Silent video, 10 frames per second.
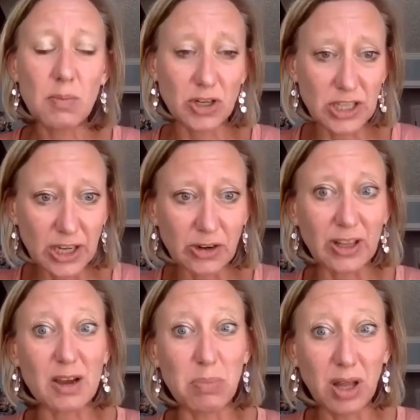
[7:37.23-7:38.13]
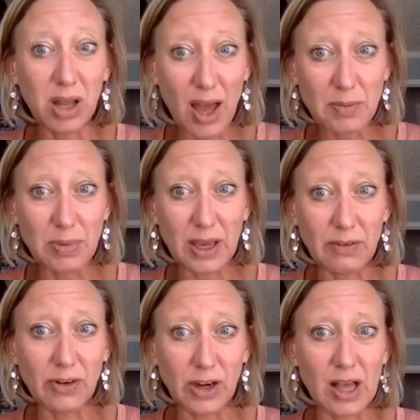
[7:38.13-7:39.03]
particularly applied
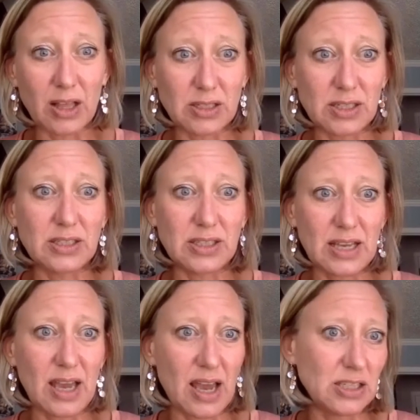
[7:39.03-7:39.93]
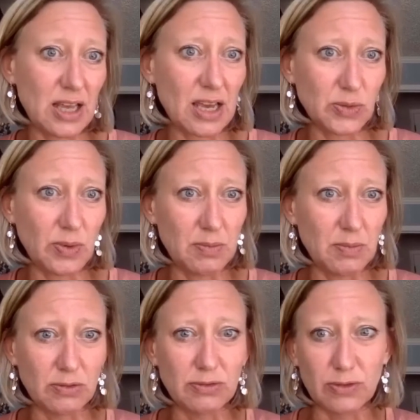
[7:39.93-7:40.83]
behavior analysis as we
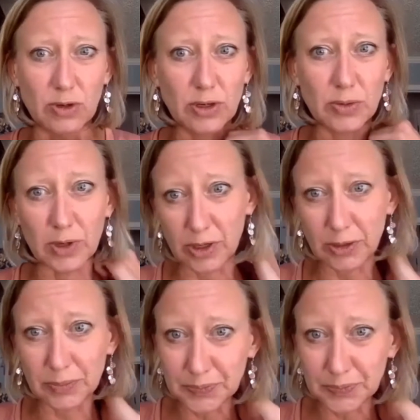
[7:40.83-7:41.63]
move forward.